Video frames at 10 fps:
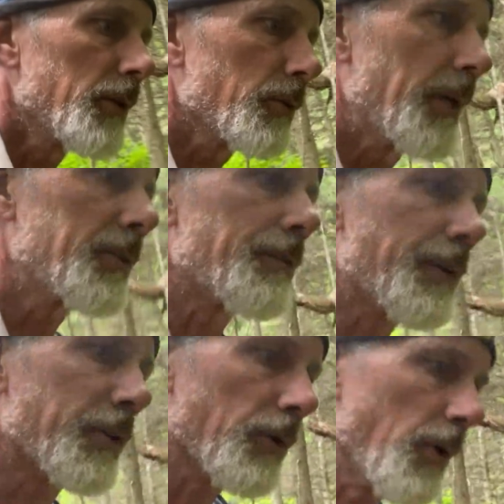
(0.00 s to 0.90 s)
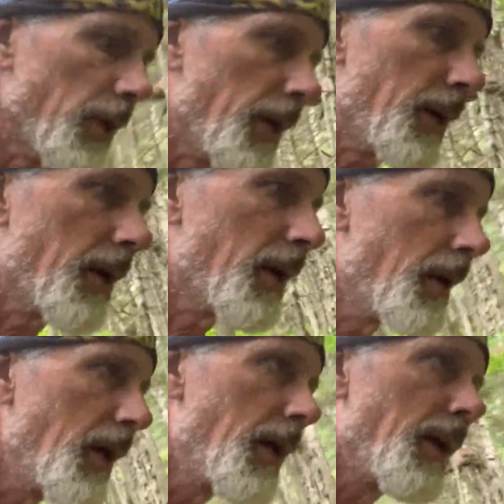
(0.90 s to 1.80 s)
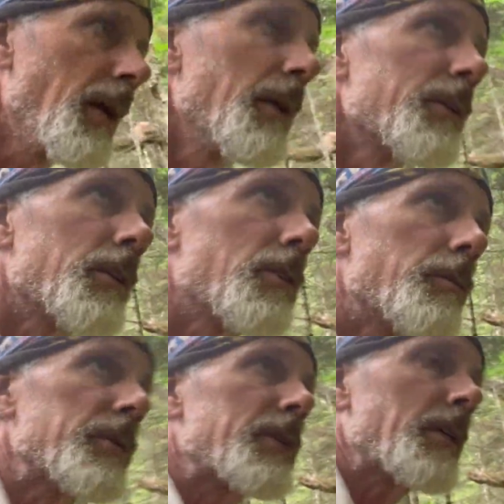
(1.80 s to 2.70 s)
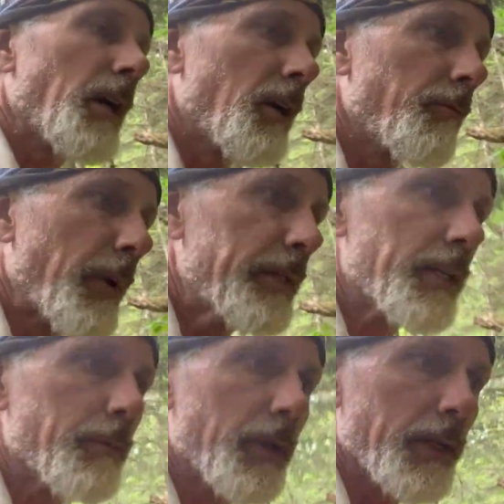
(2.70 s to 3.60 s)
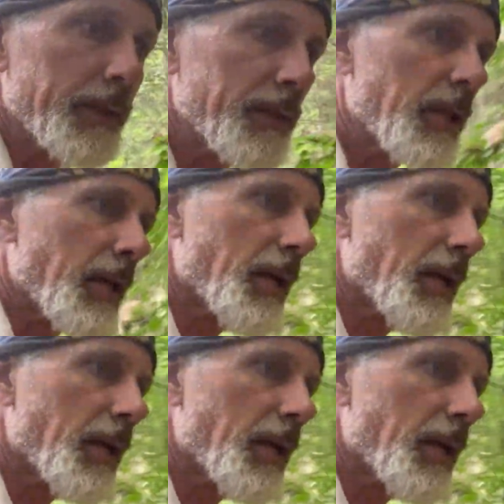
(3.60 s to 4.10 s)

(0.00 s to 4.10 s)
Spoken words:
the race official said, "You missed the cutoff by 10 minutes.